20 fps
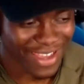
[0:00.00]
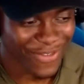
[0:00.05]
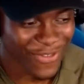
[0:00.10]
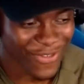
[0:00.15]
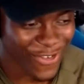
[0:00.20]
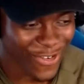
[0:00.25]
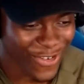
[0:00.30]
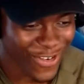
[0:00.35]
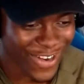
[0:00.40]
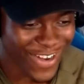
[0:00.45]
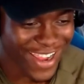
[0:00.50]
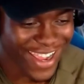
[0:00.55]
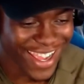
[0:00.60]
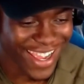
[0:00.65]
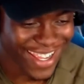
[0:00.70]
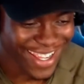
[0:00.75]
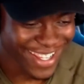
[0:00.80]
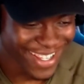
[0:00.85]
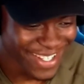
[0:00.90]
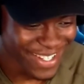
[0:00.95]
For
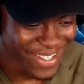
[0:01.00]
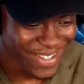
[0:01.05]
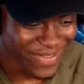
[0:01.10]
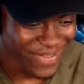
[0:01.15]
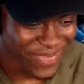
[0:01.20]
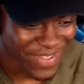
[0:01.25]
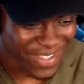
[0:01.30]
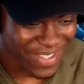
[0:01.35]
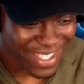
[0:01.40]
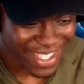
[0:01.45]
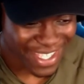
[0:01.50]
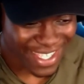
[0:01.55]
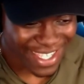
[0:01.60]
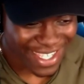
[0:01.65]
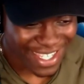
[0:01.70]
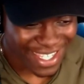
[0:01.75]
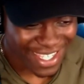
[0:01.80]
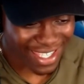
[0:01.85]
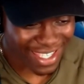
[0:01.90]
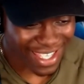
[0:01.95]
real?
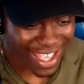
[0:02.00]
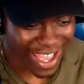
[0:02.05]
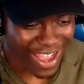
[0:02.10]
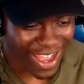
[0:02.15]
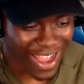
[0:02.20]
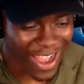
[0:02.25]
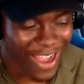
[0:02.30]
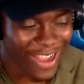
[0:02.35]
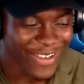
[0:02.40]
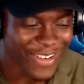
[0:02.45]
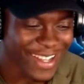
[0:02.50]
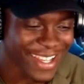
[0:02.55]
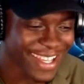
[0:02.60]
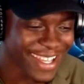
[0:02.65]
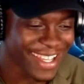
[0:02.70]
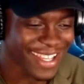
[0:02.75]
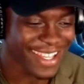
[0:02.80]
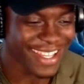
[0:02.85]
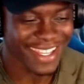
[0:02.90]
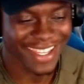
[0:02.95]
Oh,
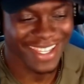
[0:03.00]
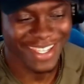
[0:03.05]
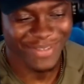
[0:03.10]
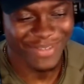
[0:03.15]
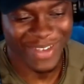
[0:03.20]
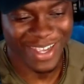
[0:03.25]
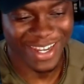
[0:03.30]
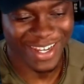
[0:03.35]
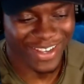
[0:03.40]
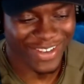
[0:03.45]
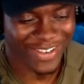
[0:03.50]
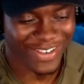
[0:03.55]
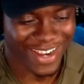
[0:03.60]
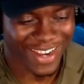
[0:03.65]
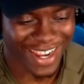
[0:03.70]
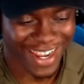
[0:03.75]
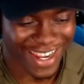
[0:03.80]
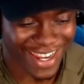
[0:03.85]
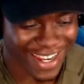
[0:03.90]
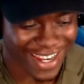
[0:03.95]
he made a crack.